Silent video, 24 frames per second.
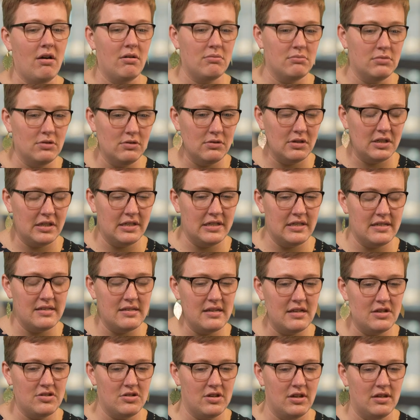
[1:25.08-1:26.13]
humble
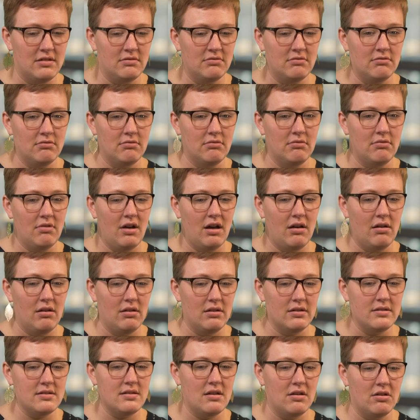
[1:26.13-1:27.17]
organization while
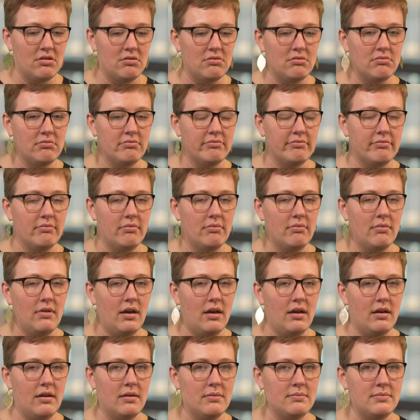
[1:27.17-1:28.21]
also
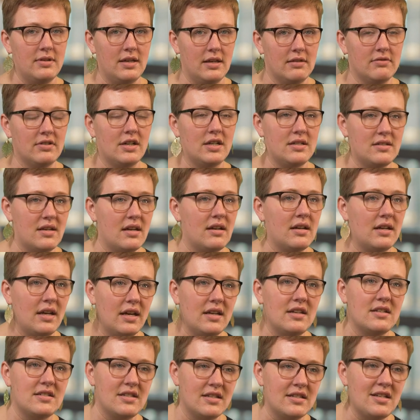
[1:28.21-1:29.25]
uh, being very
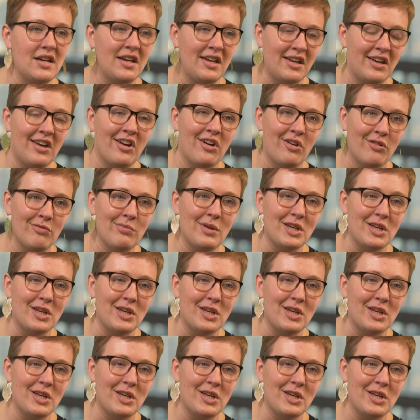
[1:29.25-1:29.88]
dedicated to taking care of